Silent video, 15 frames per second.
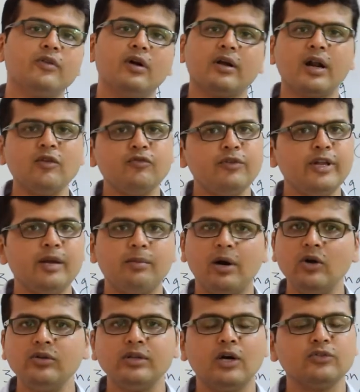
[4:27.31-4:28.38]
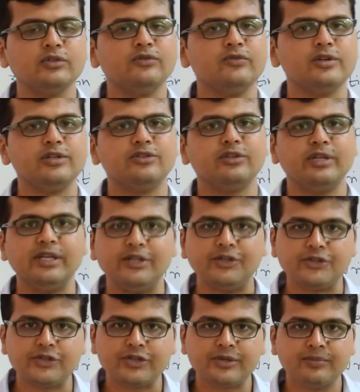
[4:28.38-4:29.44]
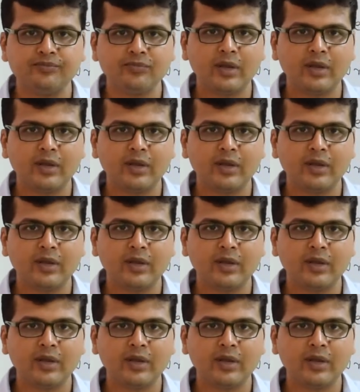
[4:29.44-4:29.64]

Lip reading: roughly about 1000 words each.